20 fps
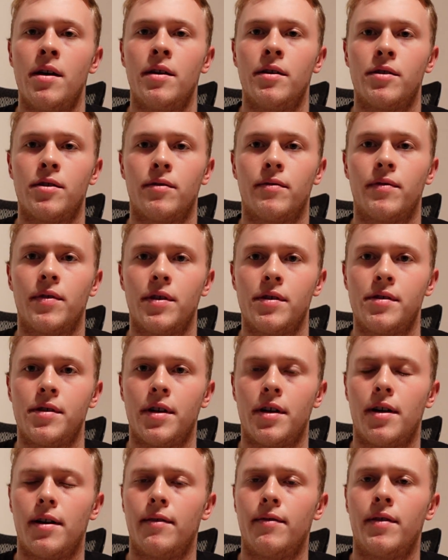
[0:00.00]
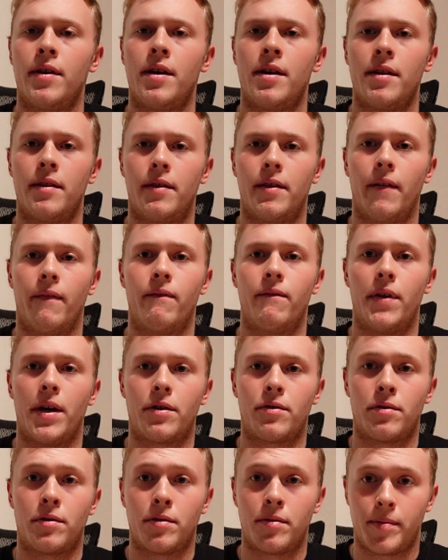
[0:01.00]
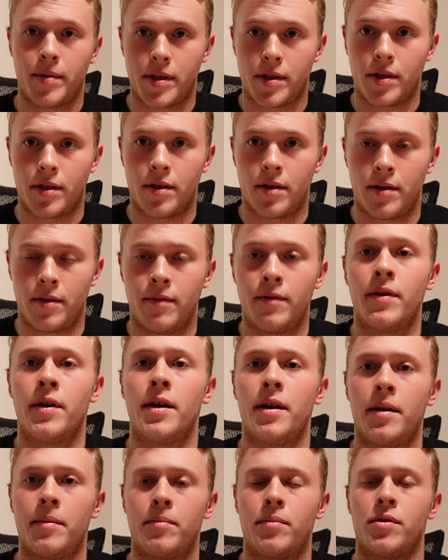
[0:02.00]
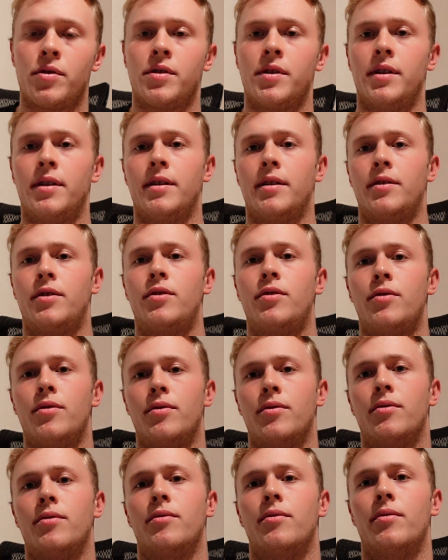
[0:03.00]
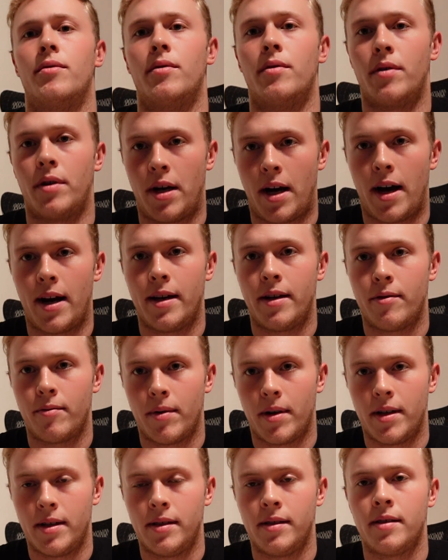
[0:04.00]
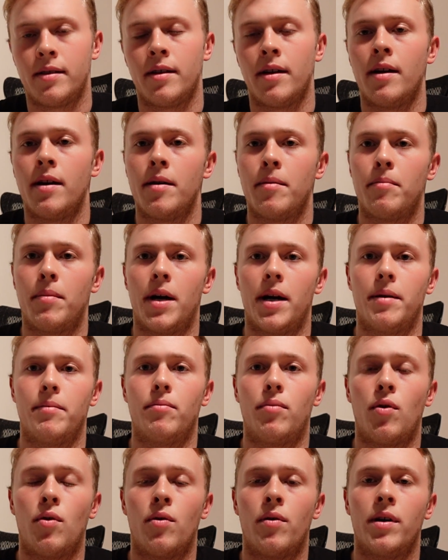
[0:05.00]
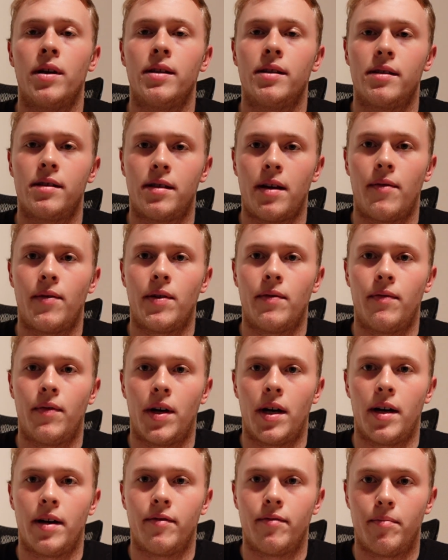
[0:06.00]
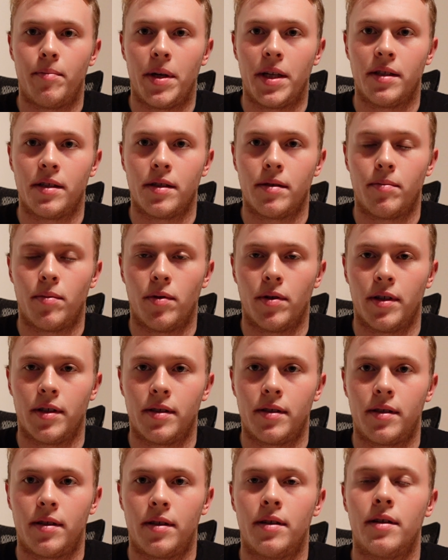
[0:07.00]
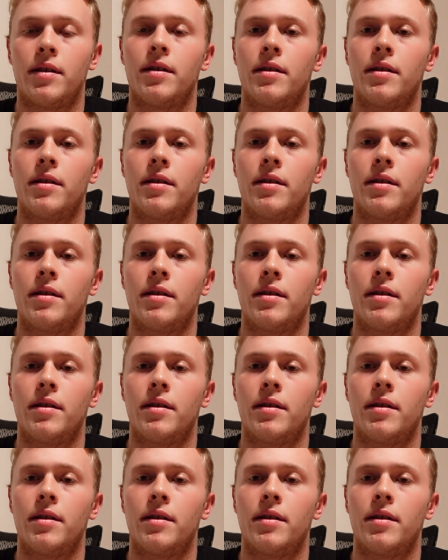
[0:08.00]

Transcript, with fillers: So first off, the Federal Reserve proceeded to hike rates by 0.75 basis points.